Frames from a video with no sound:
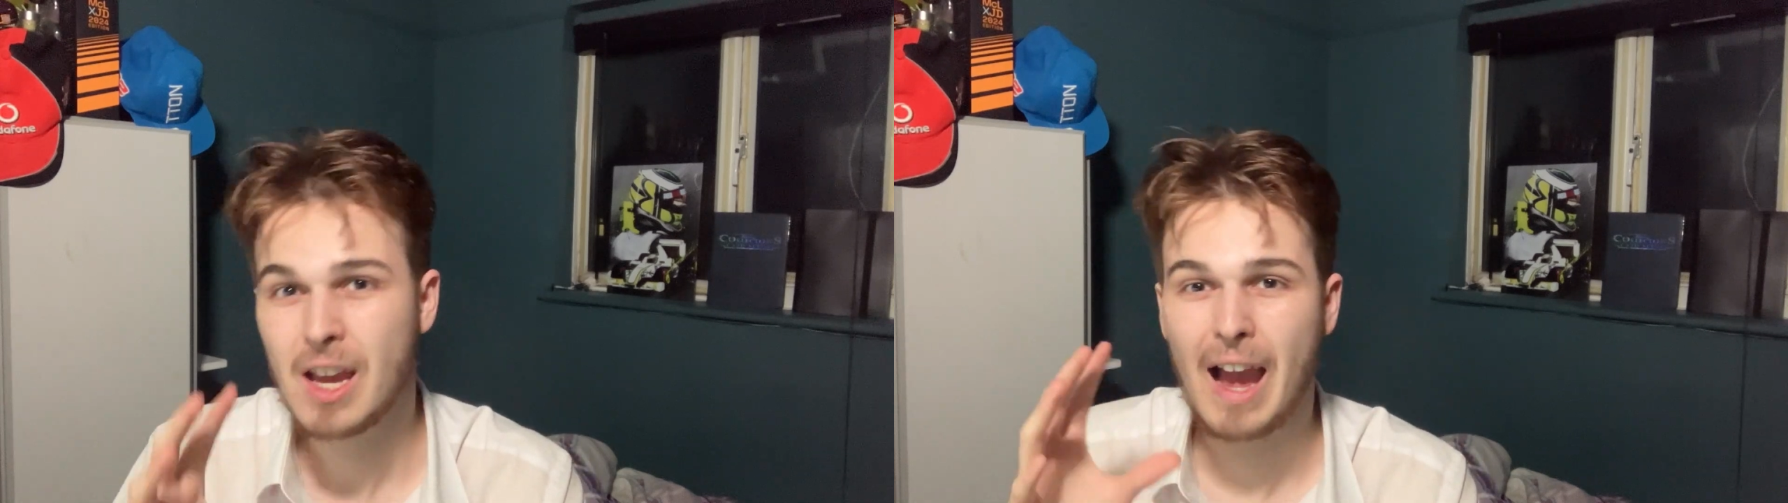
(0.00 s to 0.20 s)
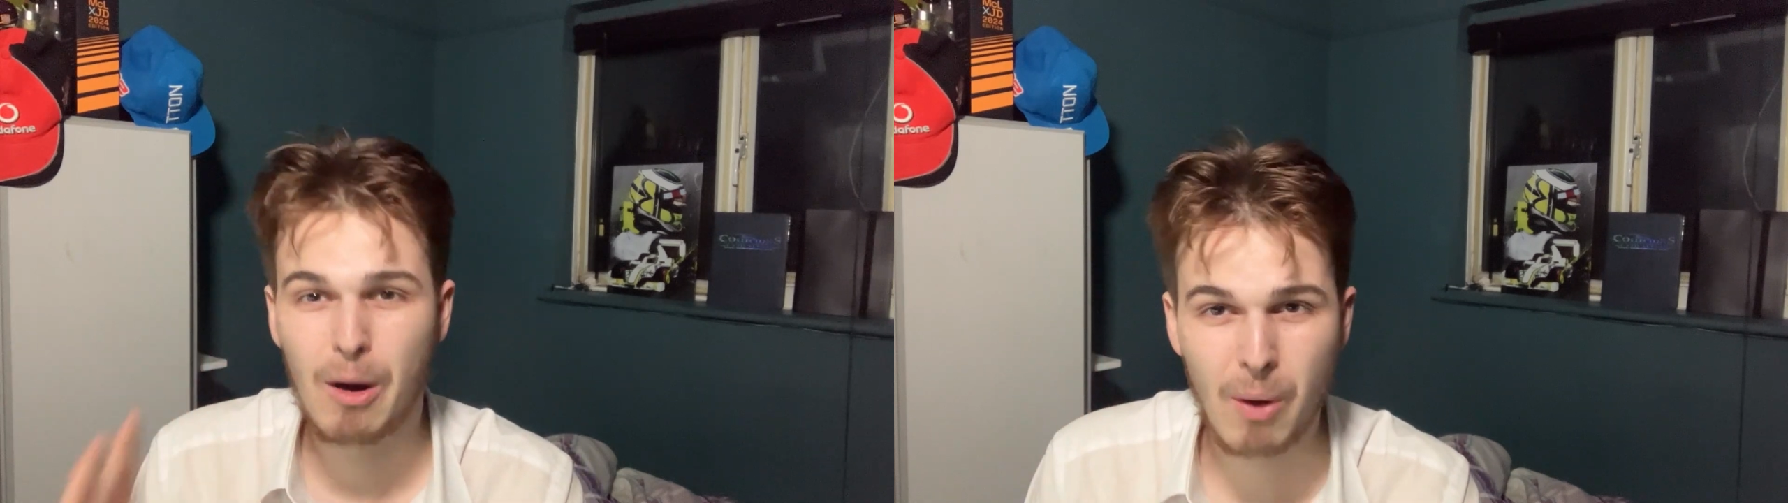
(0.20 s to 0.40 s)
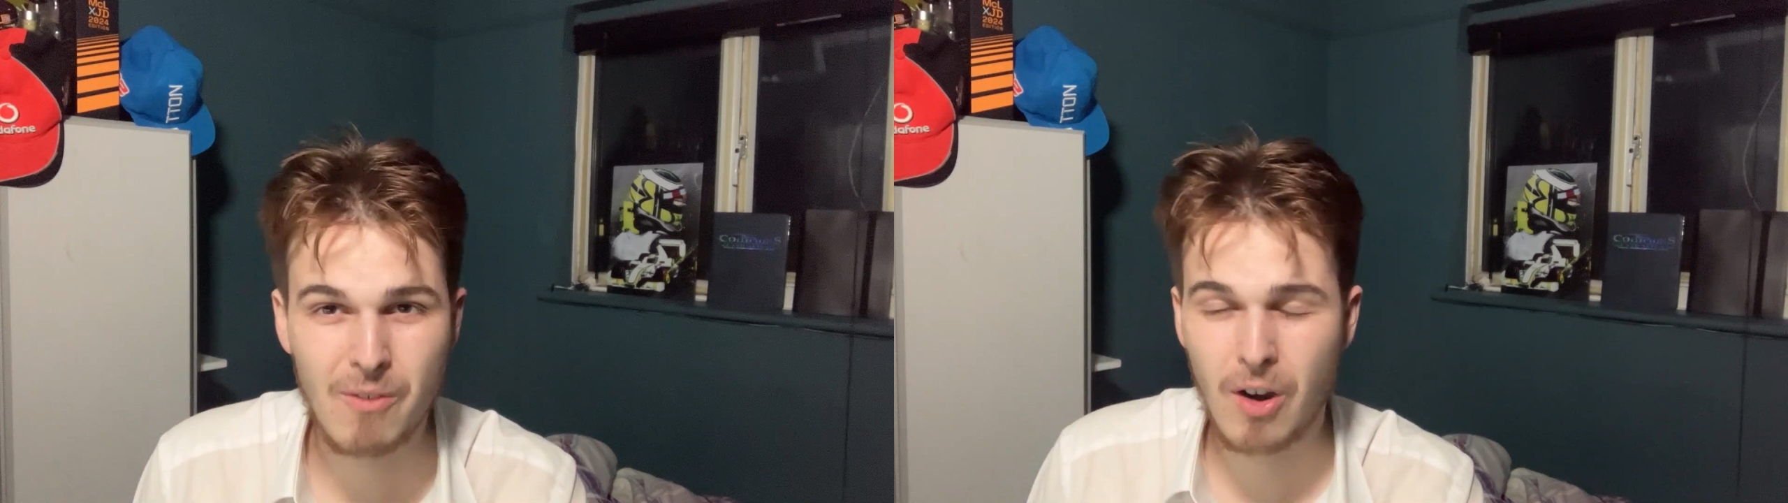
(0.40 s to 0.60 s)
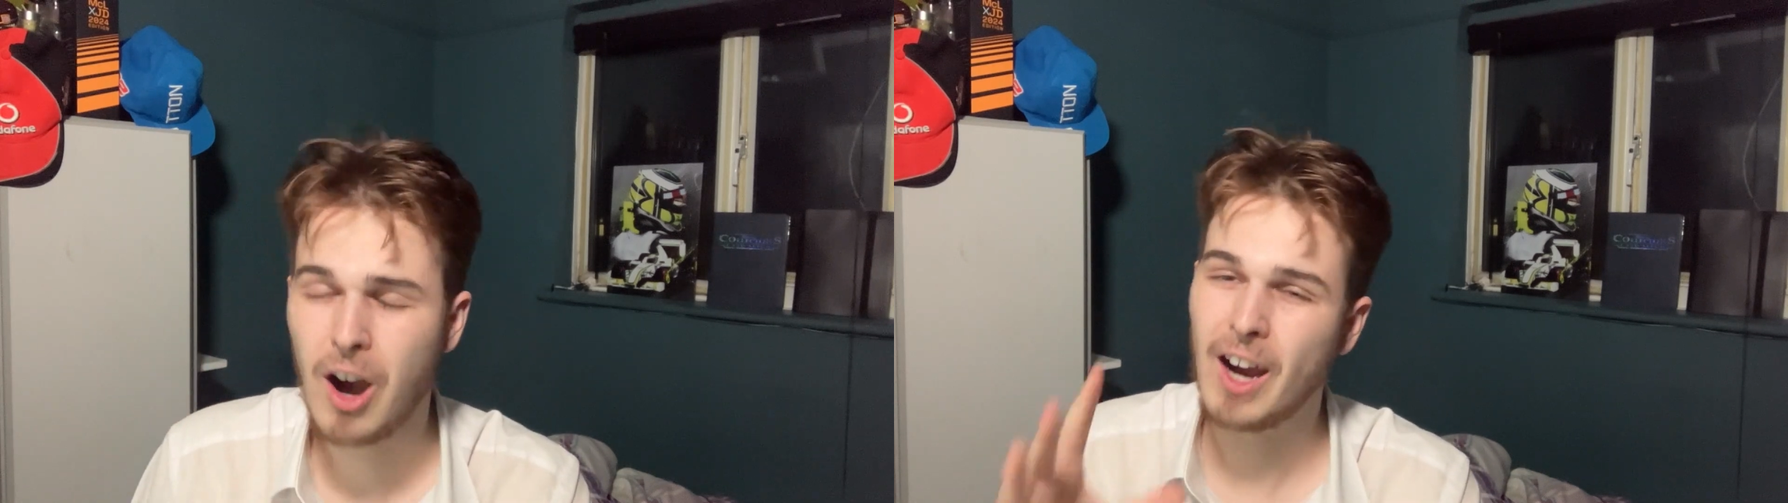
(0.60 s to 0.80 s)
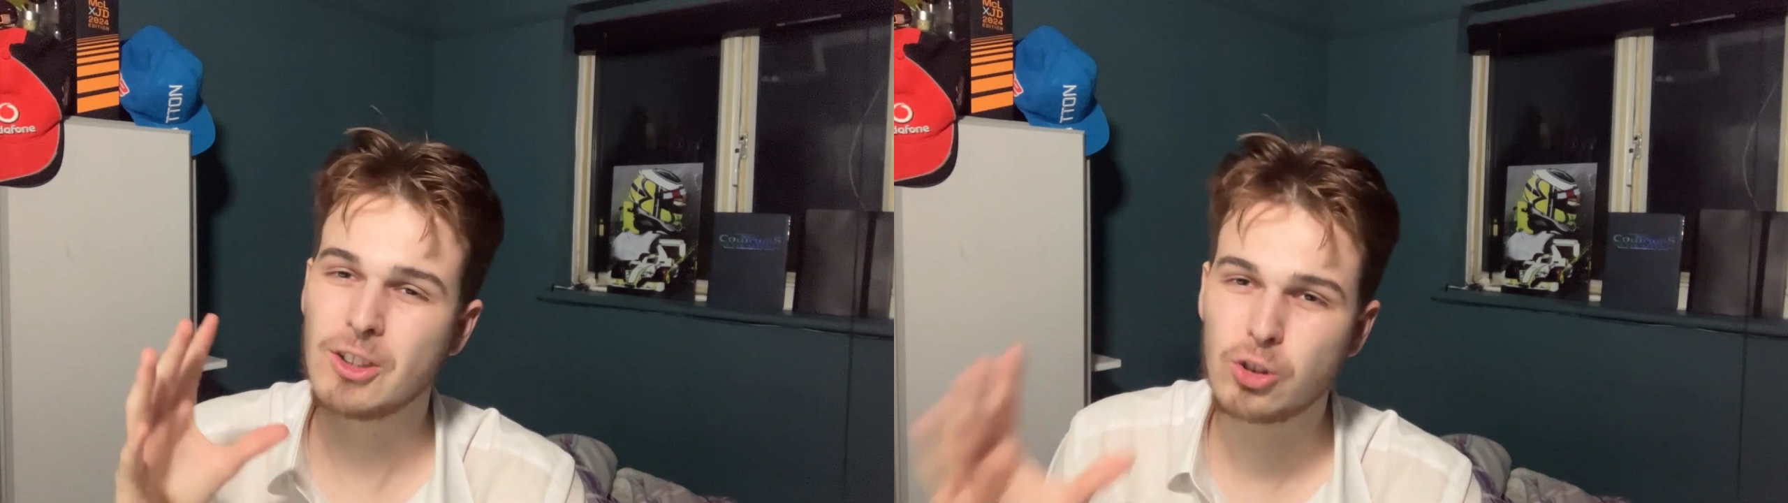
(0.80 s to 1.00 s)
However,
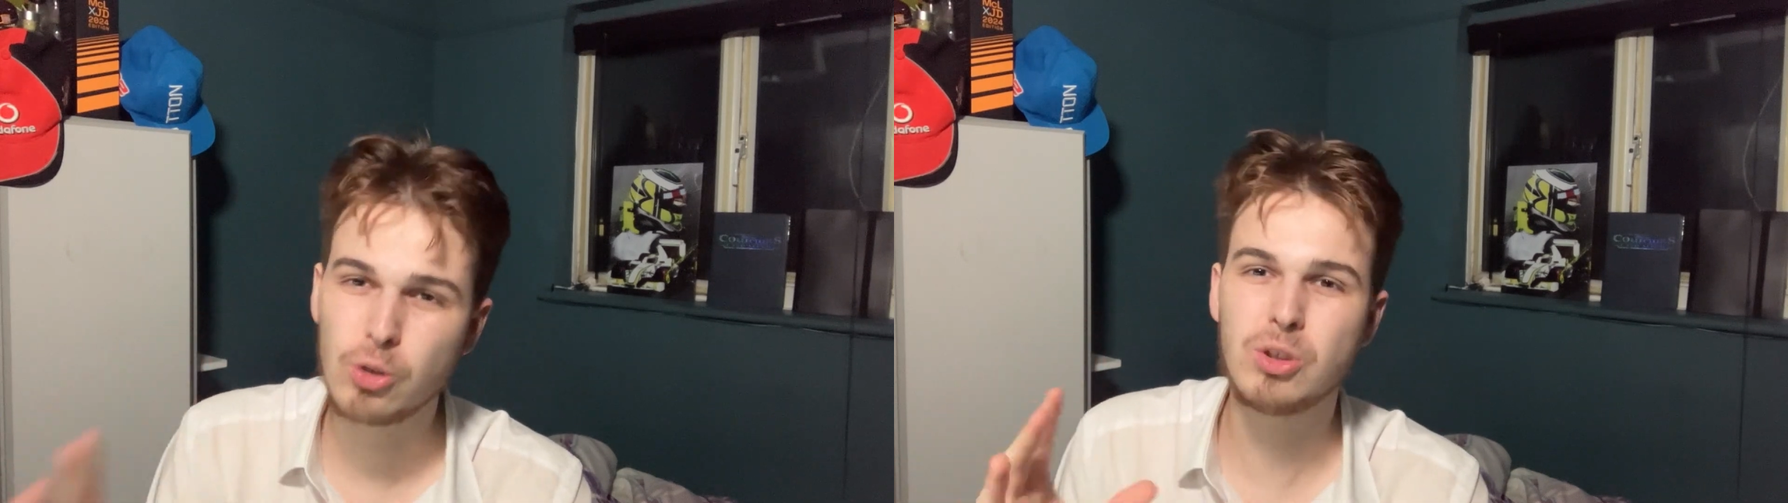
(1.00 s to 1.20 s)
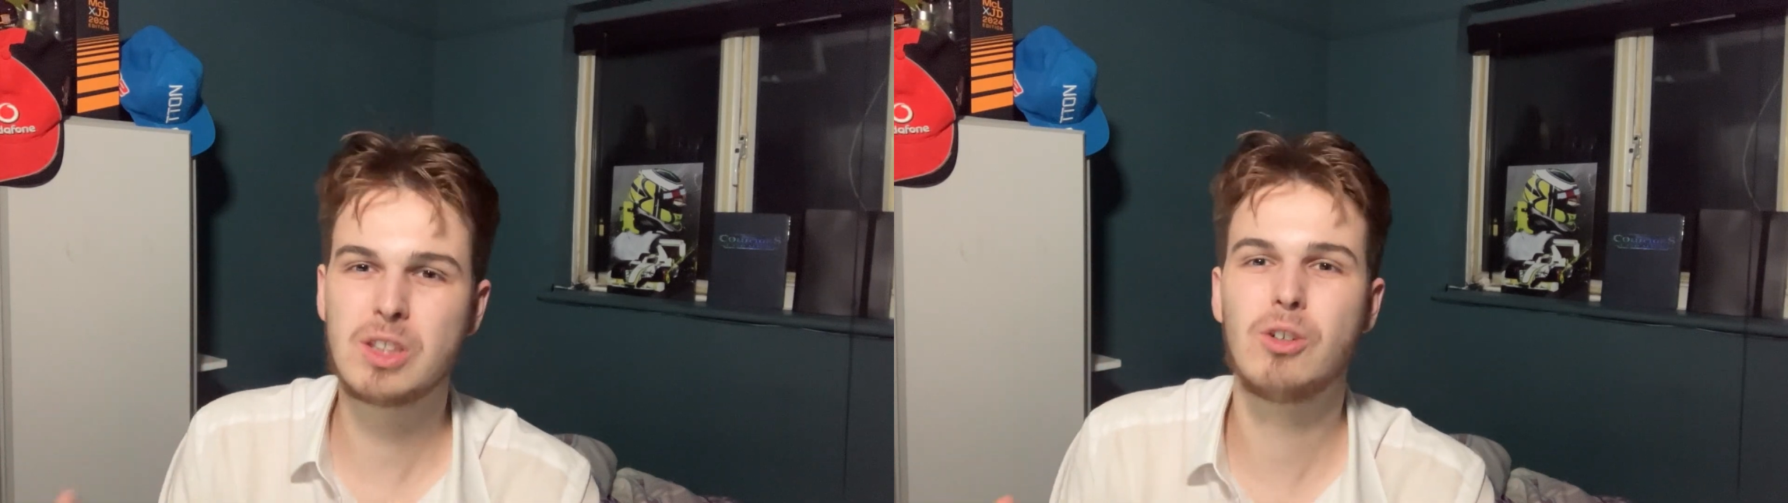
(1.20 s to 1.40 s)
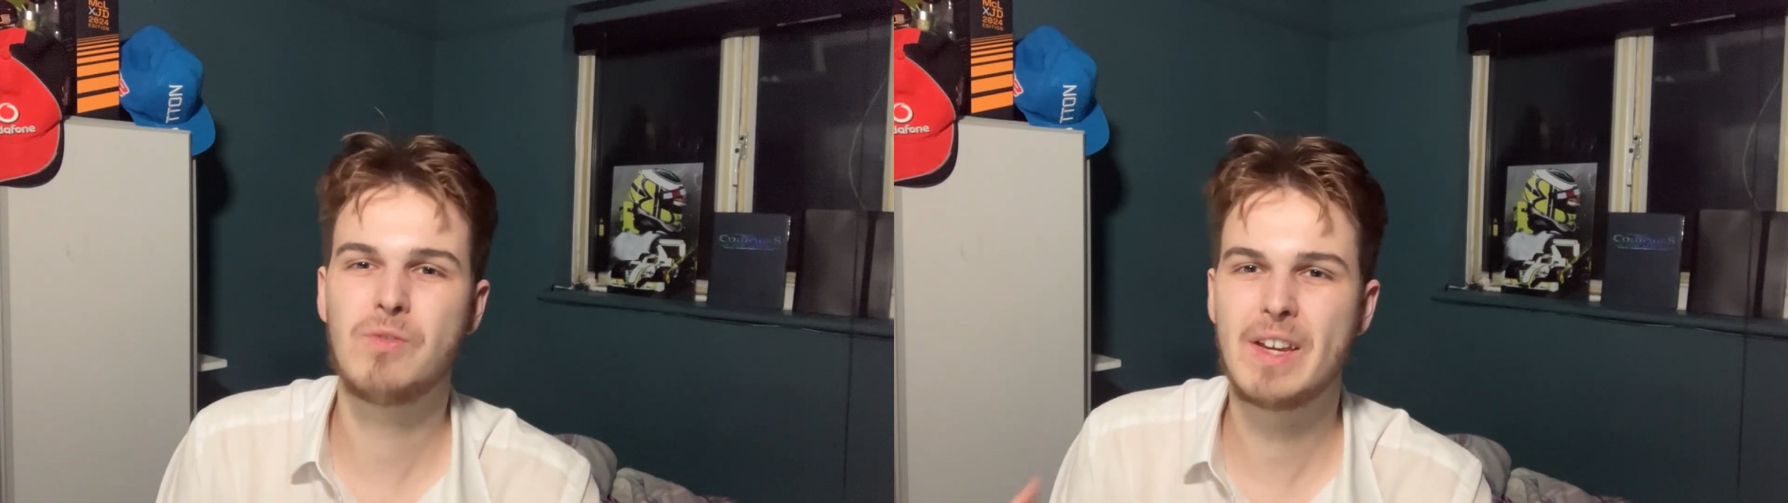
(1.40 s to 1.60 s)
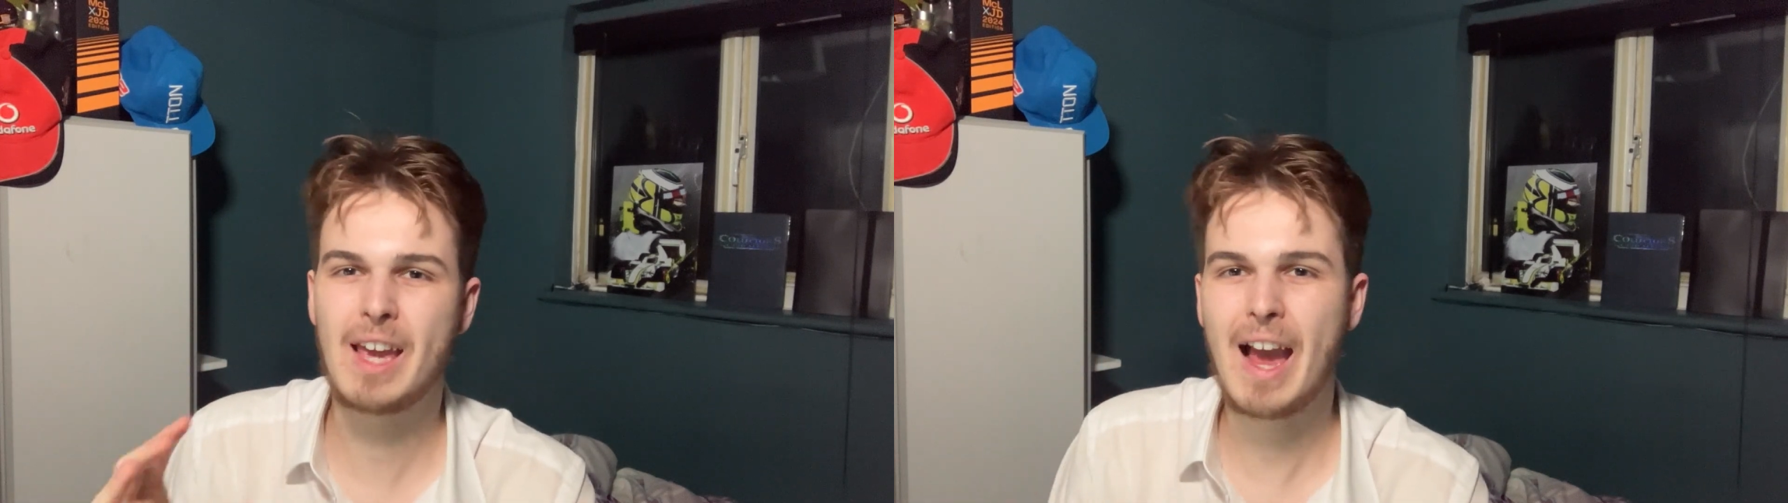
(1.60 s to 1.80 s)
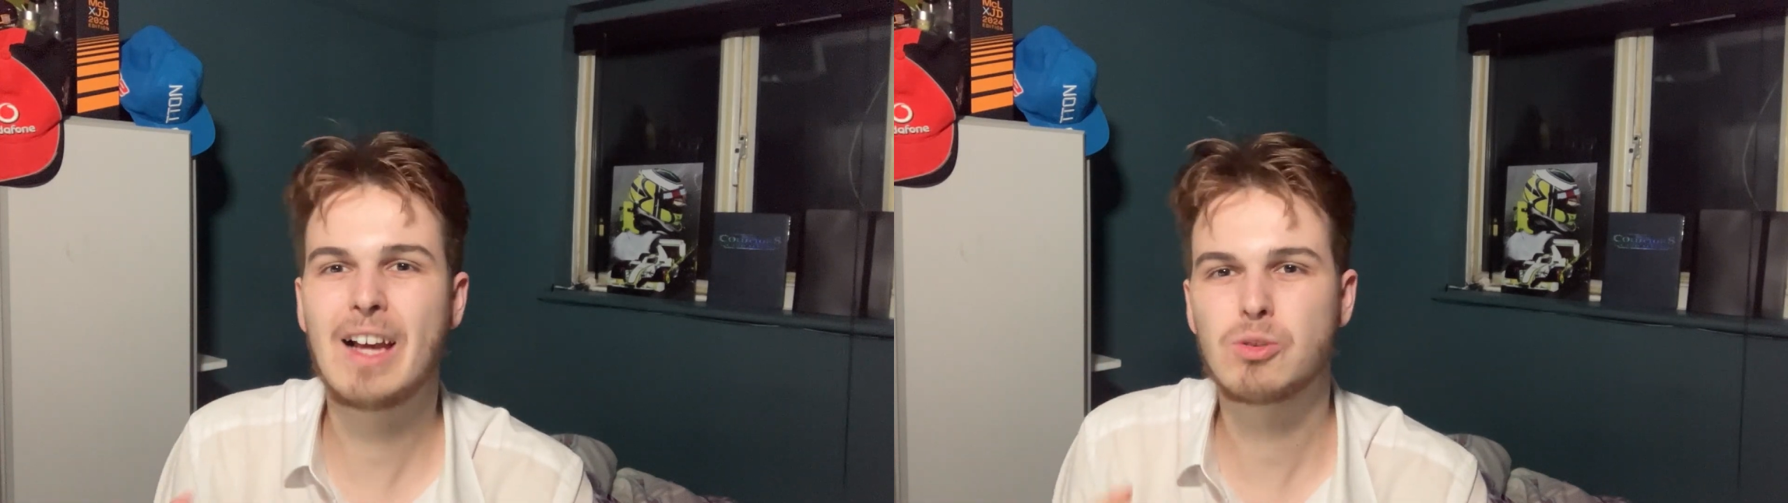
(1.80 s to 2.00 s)
I do still think
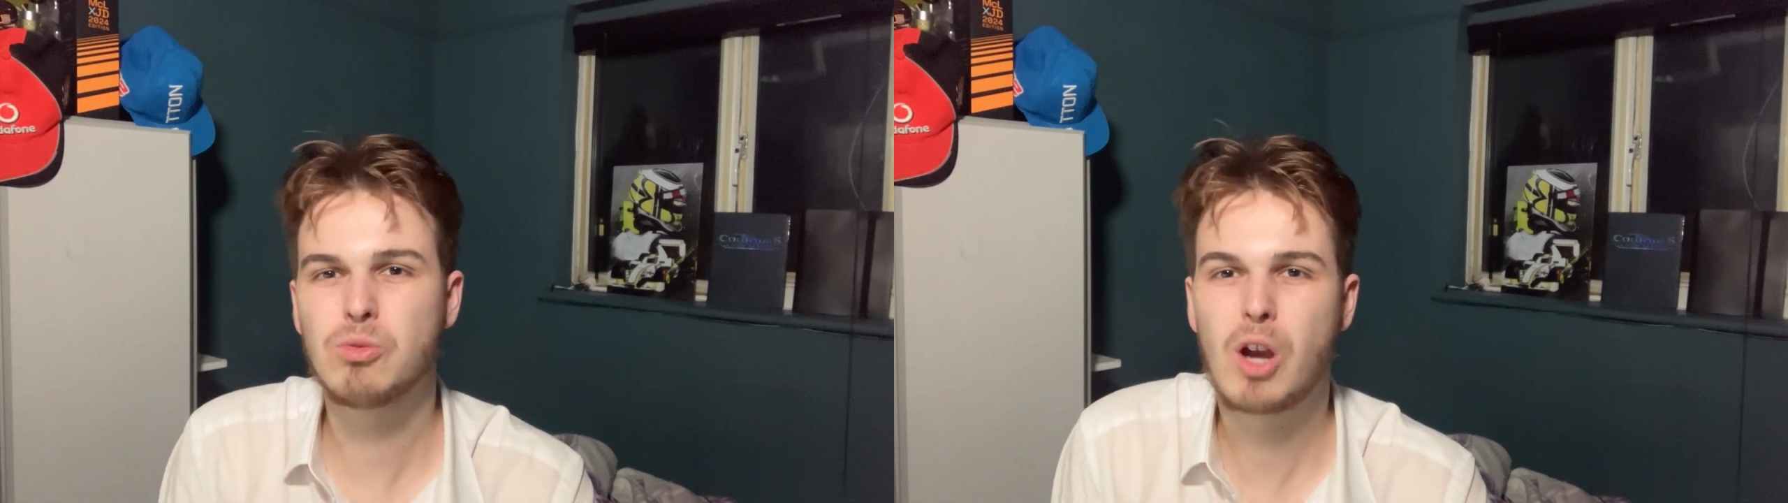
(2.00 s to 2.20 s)
Haas will